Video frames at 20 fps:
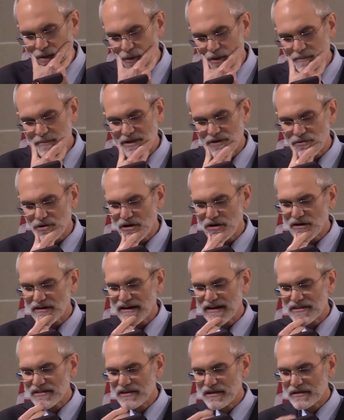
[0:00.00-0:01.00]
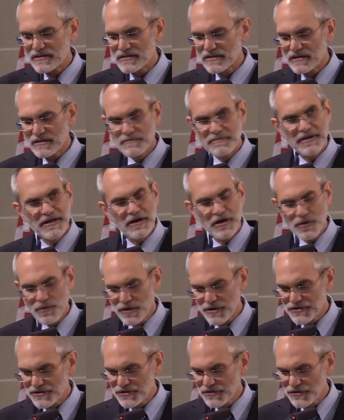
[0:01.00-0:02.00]
It wouldn't be wrong, I think, to compare
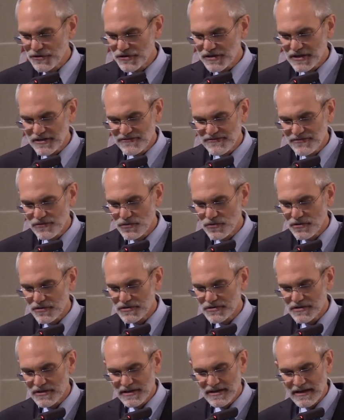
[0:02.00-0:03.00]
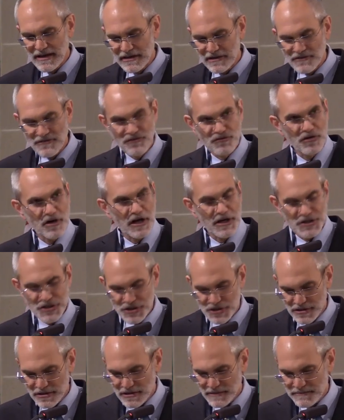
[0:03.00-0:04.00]
what they're looking for to the kind of rush
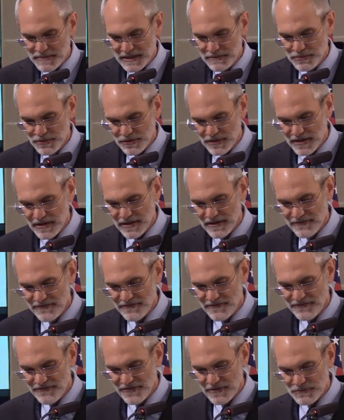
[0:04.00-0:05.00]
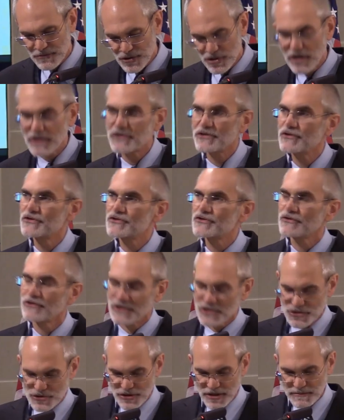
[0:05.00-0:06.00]
that people get from drug use
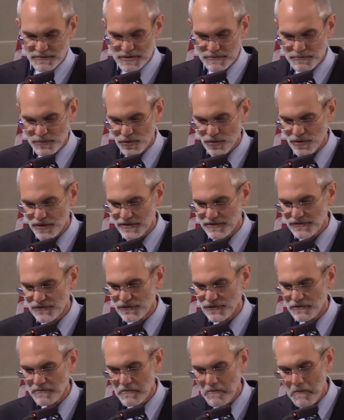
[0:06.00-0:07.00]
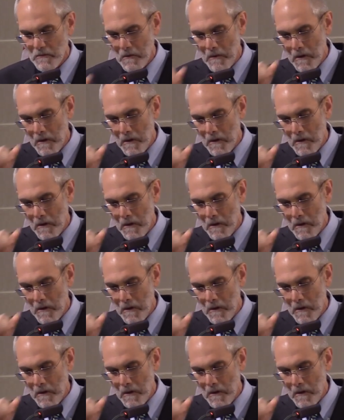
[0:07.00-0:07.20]
or extreme sports.